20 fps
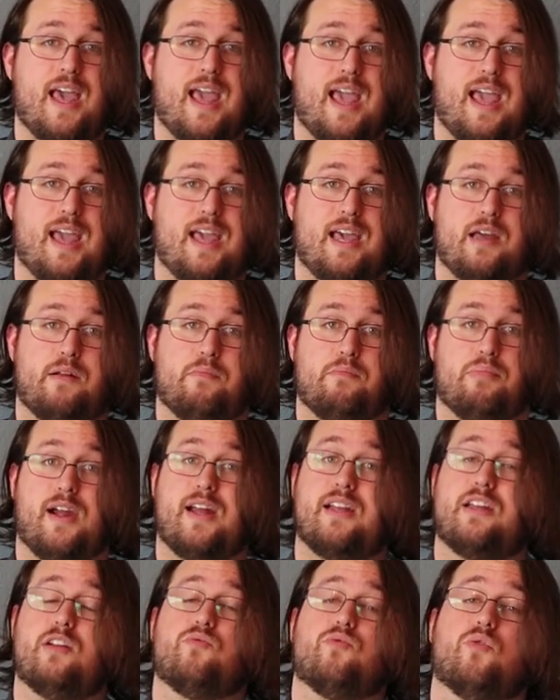and
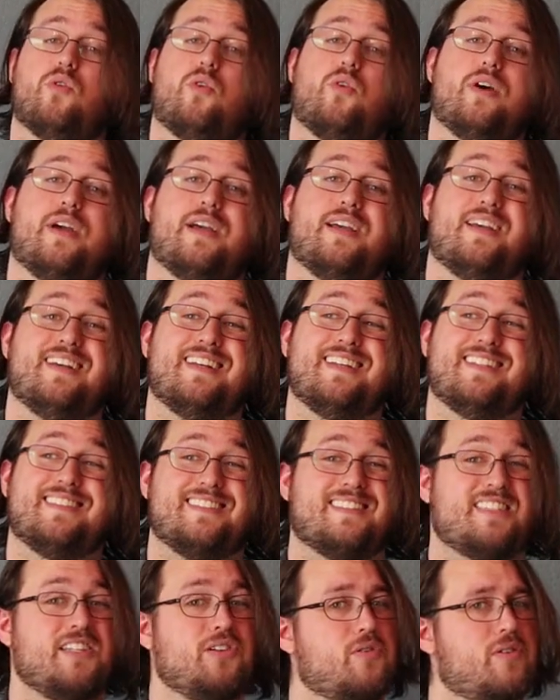Brandon Roy
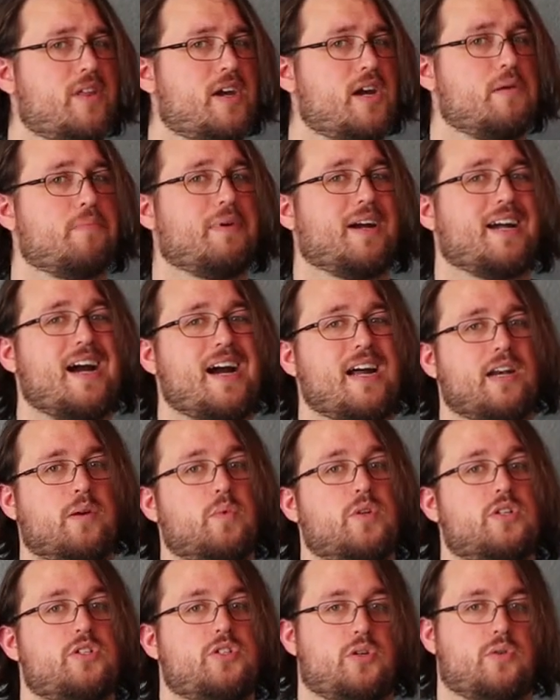still there but kind
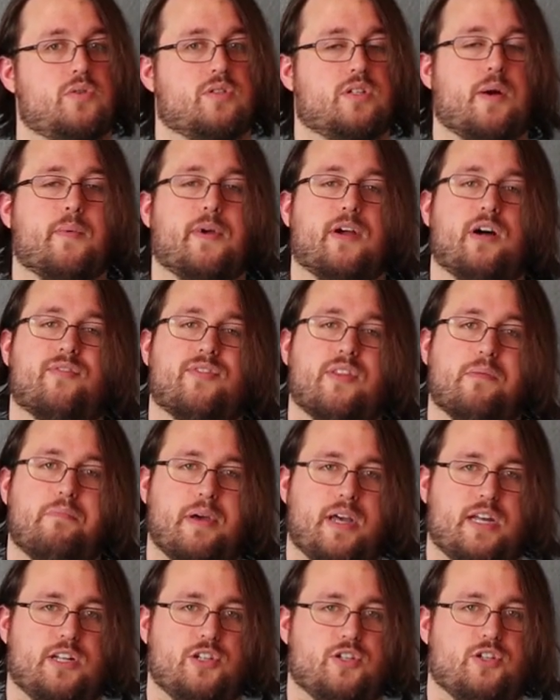of reduced coming off the
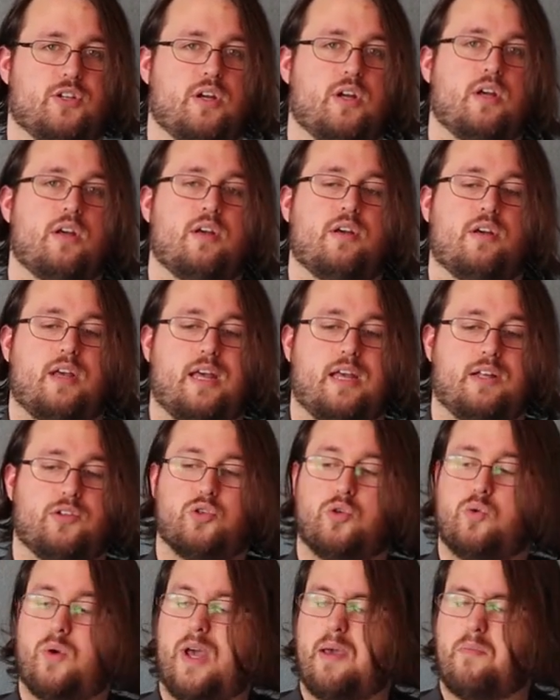bench
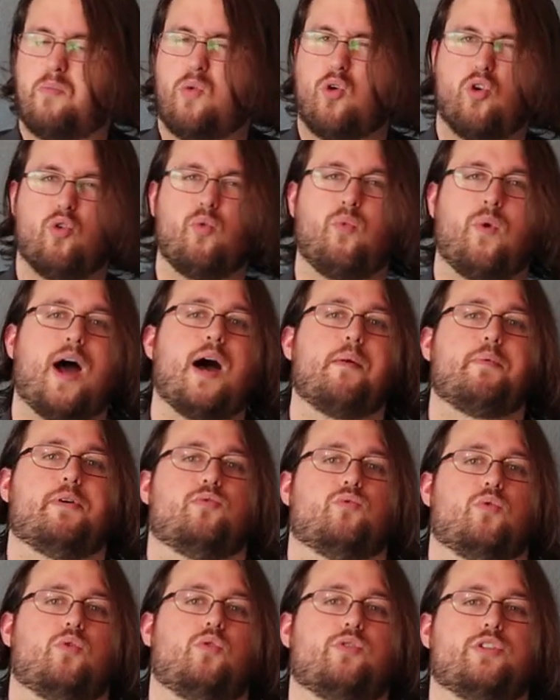to a more
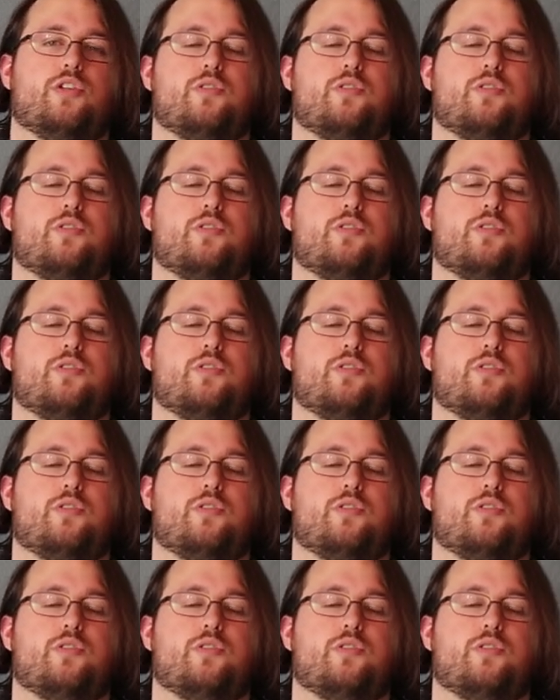Robin role.